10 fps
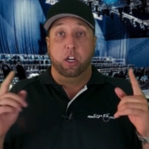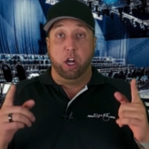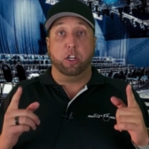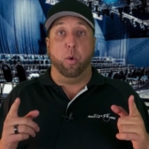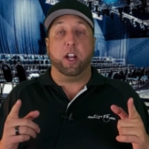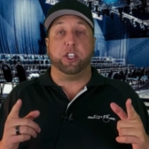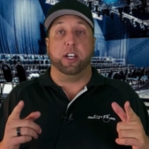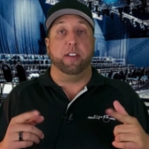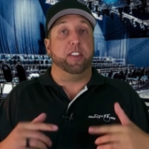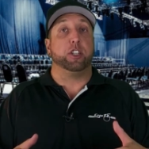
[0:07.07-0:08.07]
Good
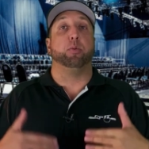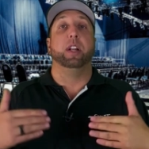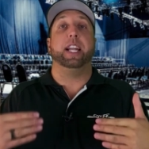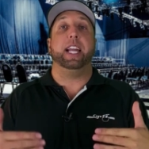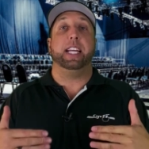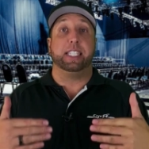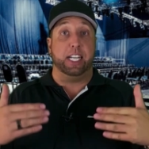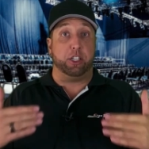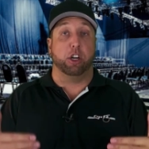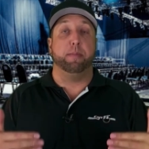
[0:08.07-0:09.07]
question. This really is
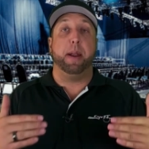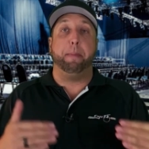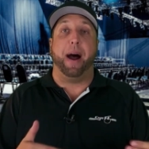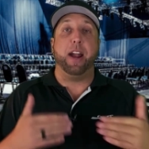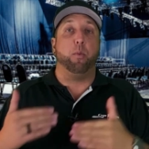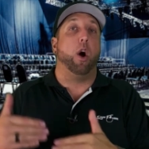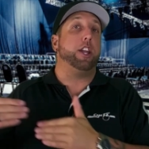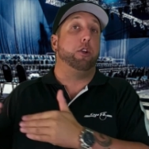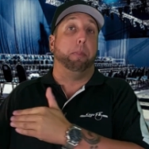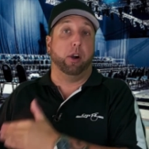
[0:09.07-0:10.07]
determined by
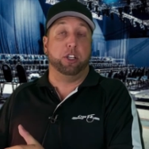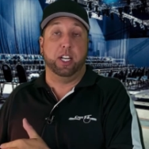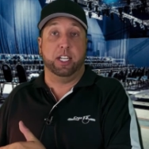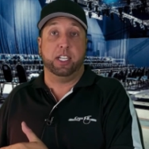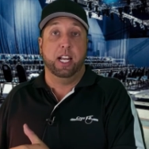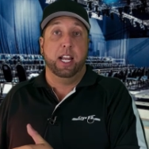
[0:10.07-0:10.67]
what you purchased.